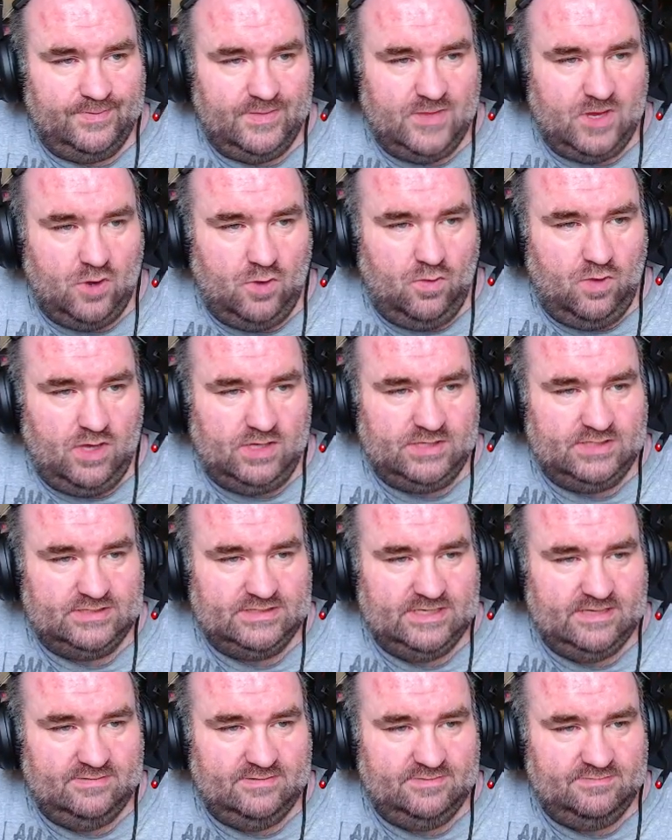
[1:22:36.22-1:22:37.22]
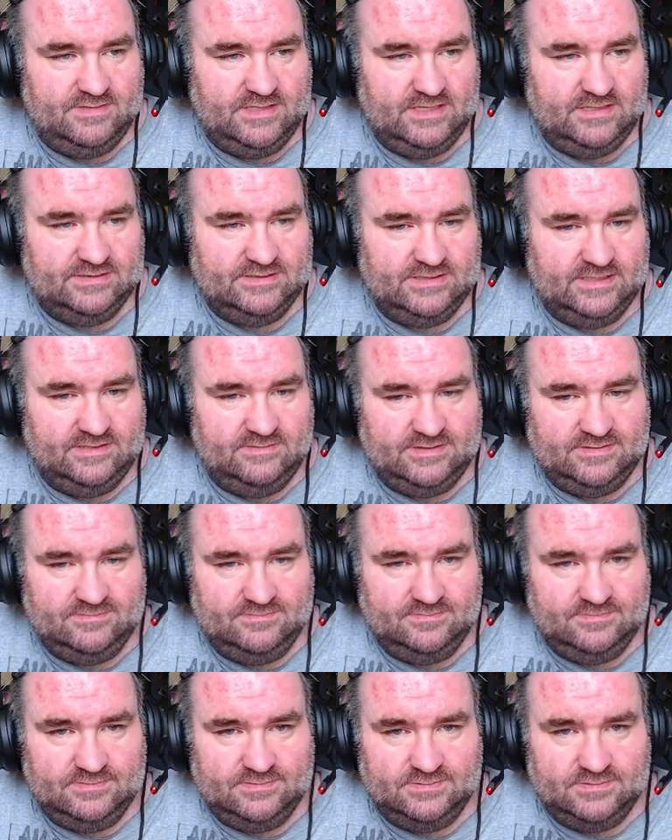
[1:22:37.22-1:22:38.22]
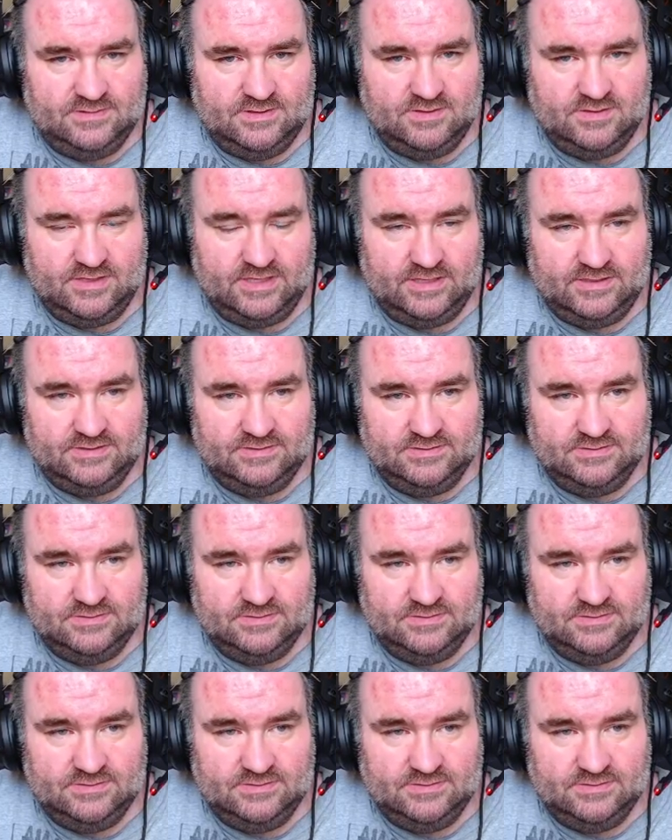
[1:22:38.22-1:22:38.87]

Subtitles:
Don't want to save it, but I'll save it. Okay.